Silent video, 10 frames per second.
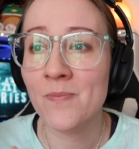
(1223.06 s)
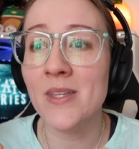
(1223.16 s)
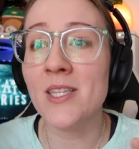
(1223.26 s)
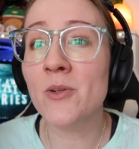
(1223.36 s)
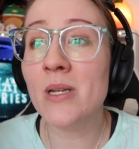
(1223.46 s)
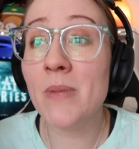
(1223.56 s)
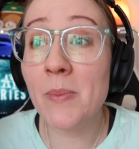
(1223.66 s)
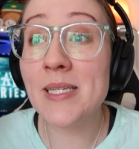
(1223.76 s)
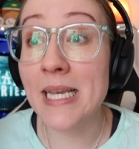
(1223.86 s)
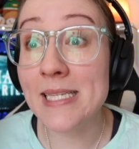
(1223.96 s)
that you can
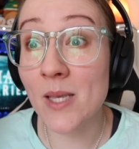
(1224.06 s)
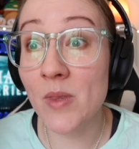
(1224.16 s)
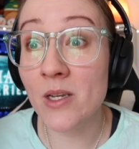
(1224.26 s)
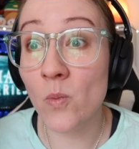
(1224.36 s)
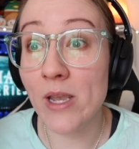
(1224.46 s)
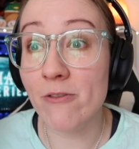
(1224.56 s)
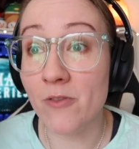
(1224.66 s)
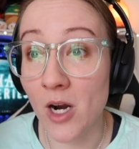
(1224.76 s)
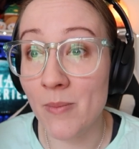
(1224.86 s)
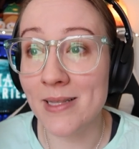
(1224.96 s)
maybe take something away
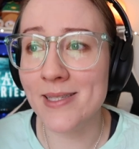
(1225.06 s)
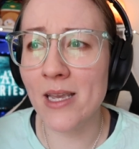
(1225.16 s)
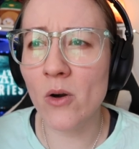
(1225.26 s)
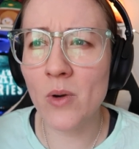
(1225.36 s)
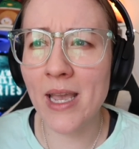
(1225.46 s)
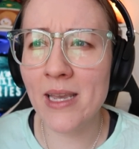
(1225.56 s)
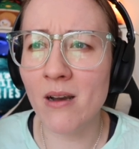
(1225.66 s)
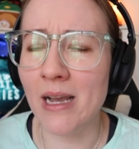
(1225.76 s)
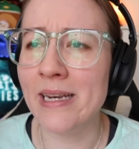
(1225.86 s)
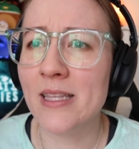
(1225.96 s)
from and say, oh, hang
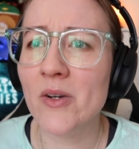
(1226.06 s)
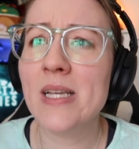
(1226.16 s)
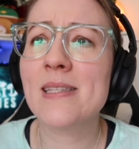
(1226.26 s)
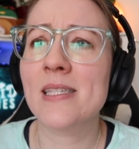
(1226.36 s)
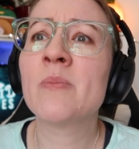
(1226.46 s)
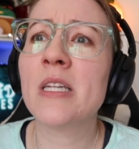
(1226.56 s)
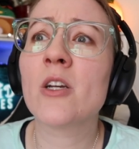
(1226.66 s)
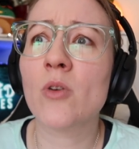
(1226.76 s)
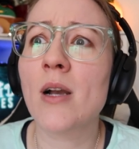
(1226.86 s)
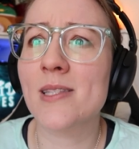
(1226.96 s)
on, there is somebody
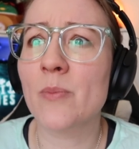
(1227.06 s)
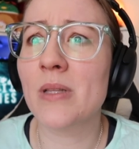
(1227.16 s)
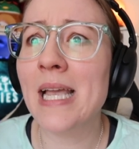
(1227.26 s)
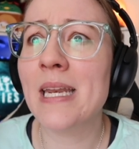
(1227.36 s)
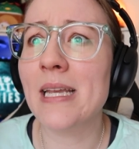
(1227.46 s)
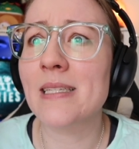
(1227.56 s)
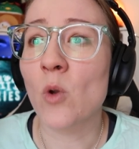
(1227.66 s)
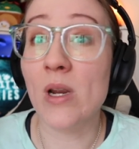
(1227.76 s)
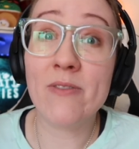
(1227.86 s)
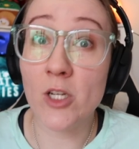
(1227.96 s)
across the planet
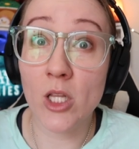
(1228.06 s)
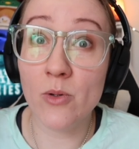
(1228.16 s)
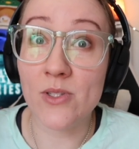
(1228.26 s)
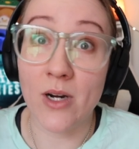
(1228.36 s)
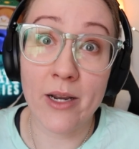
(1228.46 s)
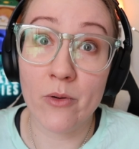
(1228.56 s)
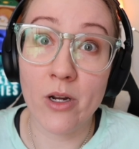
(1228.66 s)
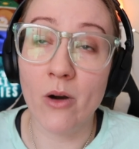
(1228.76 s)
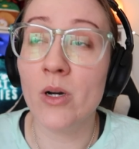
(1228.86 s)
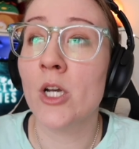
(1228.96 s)
or even closer, I don't
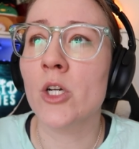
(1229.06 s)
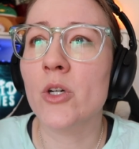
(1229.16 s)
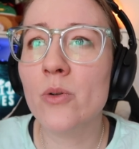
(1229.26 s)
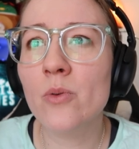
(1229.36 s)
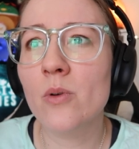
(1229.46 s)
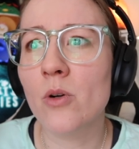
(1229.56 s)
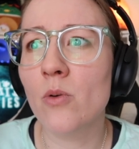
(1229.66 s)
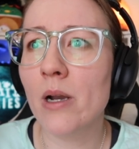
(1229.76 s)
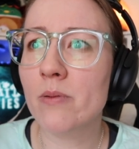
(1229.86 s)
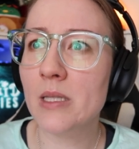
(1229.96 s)
know,
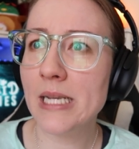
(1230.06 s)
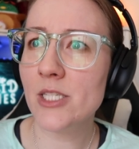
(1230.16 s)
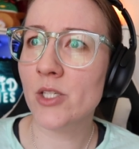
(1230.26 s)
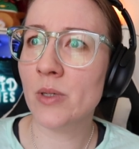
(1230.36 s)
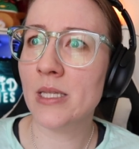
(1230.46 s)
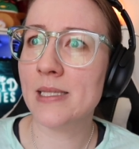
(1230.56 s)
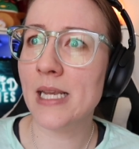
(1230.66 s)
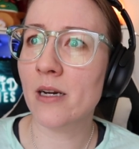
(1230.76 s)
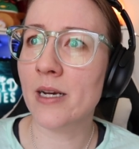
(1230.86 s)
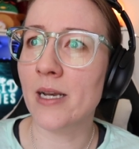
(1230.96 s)
who I relate to in this
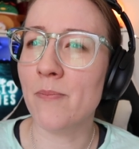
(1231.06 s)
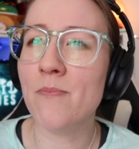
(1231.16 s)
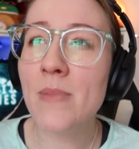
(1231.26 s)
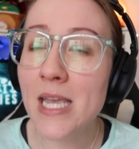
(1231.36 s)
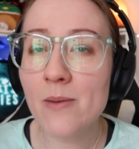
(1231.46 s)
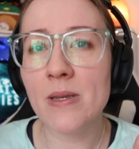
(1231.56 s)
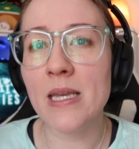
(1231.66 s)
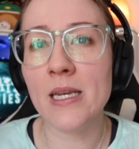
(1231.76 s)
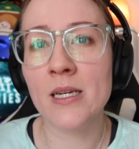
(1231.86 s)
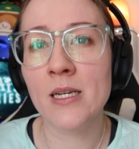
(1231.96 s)
area.
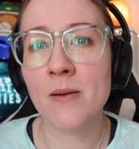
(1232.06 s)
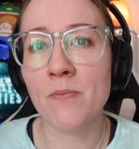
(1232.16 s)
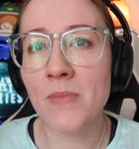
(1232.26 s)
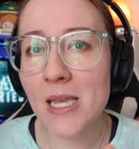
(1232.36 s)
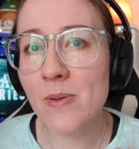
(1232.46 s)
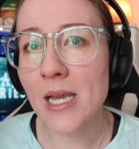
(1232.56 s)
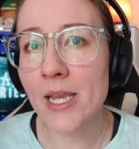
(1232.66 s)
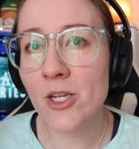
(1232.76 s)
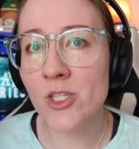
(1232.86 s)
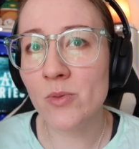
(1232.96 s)
Maybe
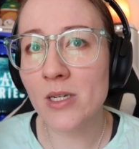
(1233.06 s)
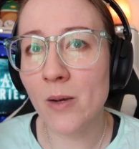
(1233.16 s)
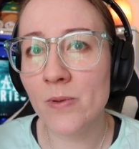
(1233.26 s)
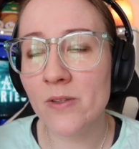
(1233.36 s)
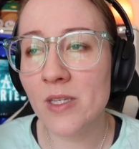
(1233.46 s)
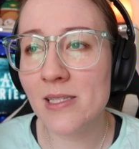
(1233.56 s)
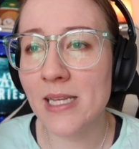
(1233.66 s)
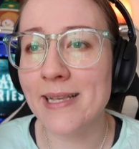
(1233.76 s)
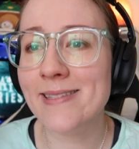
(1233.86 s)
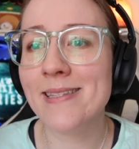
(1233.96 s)
I could do a couple of these
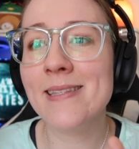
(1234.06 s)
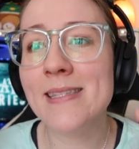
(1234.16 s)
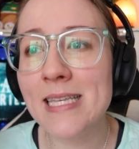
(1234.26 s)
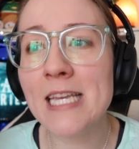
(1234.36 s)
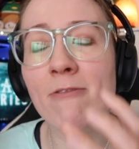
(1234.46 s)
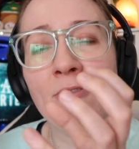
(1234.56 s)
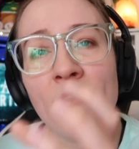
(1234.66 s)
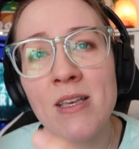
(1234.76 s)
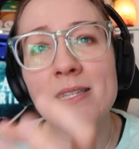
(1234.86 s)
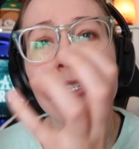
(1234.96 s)
tests and see if
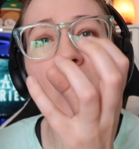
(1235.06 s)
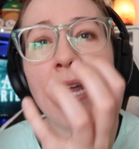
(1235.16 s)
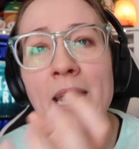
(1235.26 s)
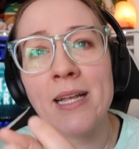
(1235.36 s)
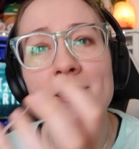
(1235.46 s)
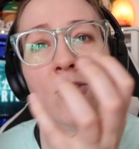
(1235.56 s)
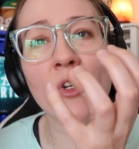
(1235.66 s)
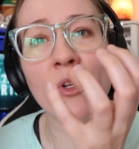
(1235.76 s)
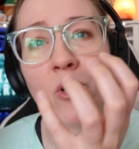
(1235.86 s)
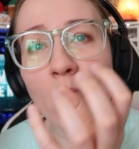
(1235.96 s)
this could
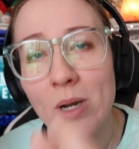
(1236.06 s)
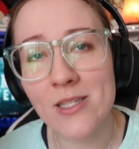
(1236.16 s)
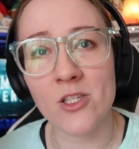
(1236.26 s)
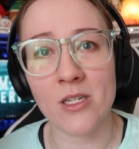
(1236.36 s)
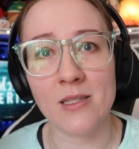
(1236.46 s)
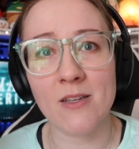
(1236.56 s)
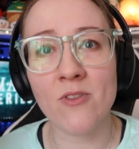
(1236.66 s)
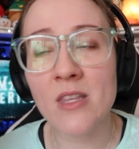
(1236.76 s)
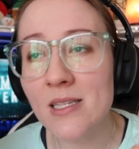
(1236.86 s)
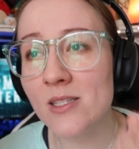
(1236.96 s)
answer your questions, if
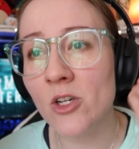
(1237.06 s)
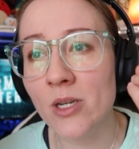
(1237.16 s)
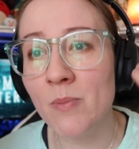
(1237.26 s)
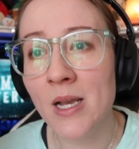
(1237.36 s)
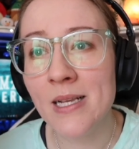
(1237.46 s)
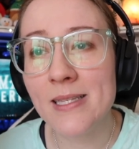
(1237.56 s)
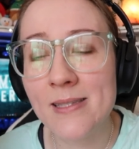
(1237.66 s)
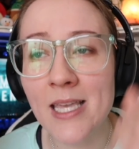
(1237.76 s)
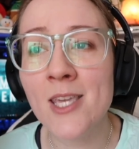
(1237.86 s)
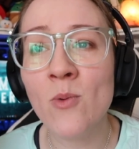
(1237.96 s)
this could
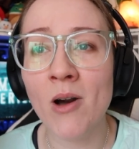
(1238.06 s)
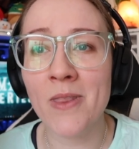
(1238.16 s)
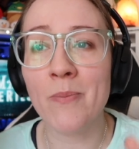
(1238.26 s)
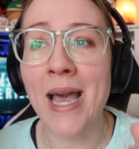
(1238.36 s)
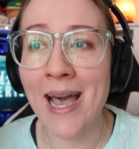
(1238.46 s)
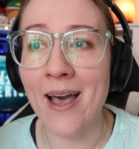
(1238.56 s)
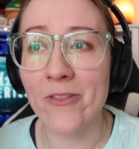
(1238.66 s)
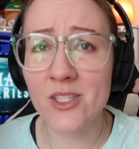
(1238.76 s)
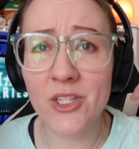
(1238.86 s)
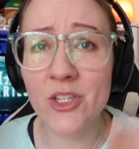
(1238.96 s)
set you on the
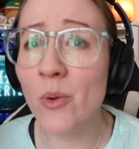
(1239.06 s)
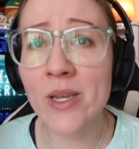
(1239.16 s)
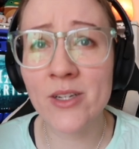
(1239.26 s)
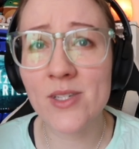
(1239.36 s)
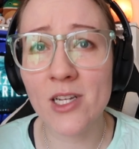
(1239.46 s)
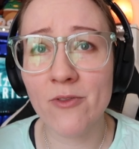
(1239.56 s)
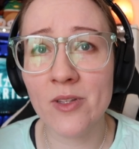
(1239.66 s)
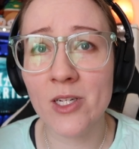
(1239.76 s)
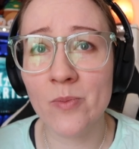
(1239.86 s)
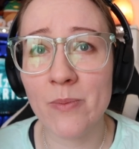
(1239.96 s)
path to knowing yourself a
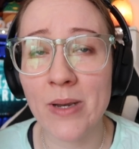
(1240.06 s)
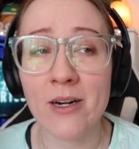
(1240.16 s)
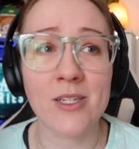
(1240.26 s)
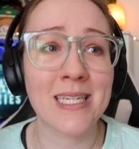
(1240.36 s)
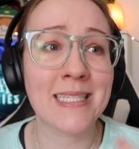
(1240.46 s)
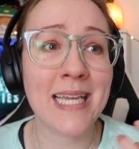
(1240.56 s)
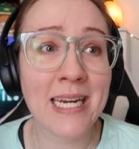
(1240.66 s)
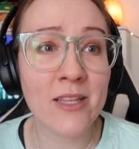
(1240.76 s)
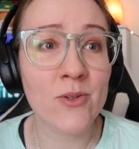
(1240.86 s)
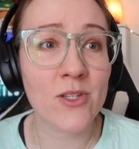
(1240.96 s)
little bit better, to
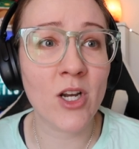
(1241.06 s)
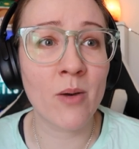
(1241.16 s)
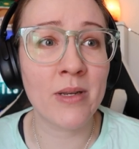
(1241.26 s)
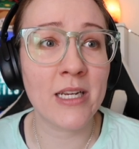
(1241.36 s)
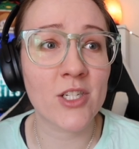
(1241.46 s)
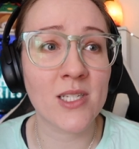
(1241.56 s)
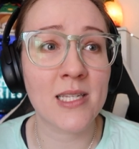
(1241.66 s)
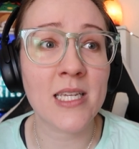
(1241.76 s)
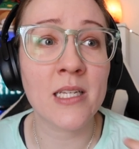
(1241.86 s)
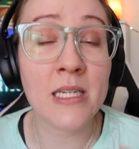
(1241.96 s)
getting those accommodations
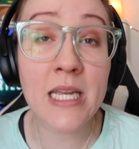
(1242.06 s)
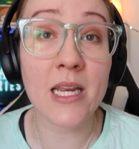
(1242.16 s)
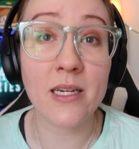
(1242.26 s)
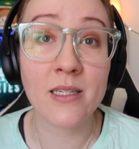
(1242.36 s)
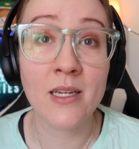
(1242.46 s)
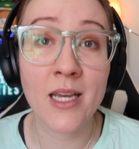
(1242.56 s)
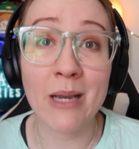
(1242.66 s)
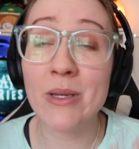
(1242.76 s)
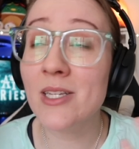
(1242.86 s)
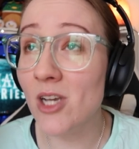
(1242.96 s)
that you need.
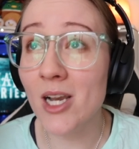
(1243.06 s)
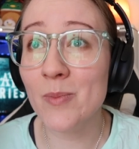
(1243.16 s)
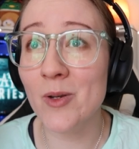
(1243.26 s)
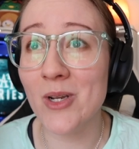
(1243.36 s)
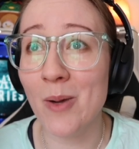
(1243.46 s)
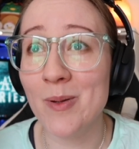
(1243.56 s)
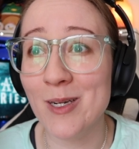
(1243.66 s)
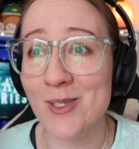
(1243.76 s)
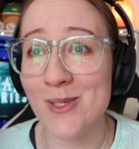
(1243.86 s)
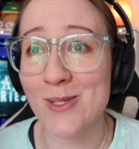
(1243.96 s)
And we can talk about
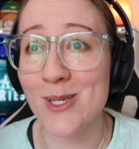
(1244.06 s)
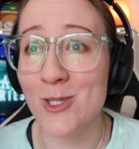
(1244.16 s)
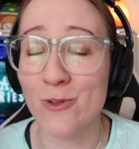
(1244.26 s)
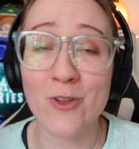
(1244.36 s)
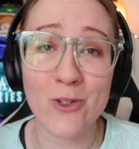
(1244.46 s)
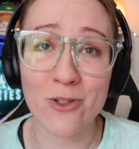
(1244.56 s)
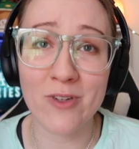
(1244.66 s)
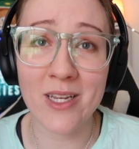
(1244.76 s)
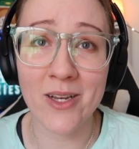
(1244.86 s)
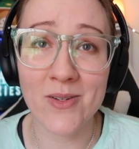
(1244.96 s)
accommodations and such in future
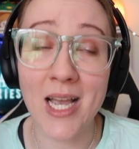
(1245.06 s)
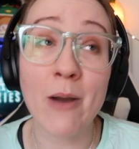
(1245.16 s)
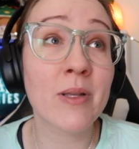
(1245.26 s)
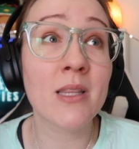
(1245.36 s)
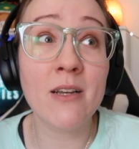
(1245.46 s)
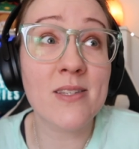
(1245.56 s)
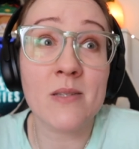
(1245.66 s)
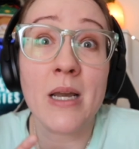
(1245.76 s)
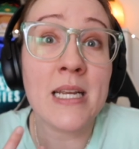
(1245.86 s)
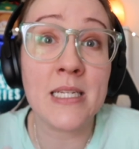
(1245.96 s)
videos. I would love
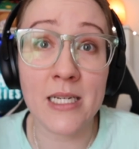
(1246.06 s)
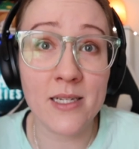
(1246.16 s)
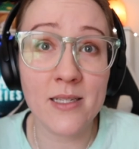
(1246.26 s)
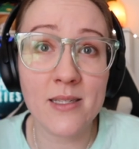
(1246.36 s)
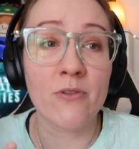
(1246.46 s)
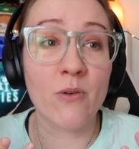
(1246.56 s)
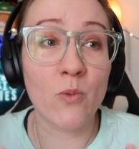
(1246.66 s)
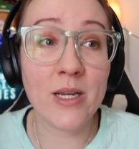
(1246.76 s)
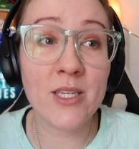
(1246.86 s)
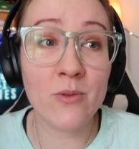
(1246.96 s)
some ideas for
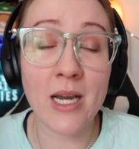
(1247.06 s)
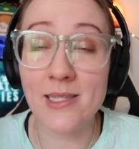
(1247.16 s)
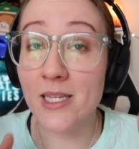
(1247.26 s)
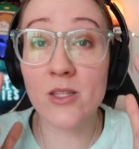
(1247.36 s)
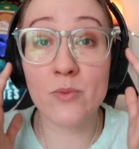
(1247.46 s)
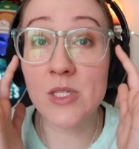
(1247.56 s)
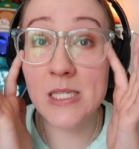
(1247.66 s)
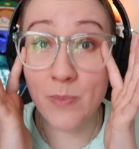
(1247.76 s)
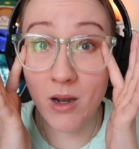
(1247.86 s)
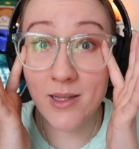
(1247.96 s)
what you guys like. The
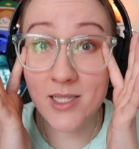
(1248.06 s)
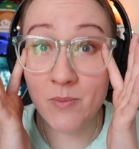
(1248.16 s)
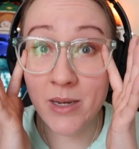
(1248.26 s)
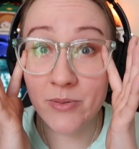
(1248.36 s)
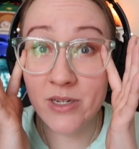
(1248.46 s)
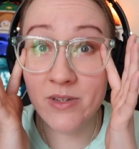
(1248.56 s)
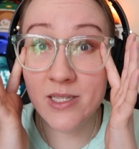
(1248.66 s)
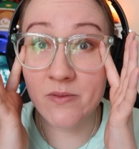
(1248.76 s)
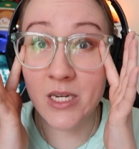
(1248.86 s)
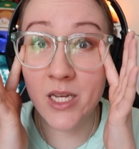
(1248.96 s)
response on my
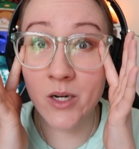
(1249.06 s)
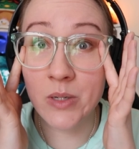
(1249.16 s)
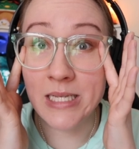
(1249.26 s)
previous video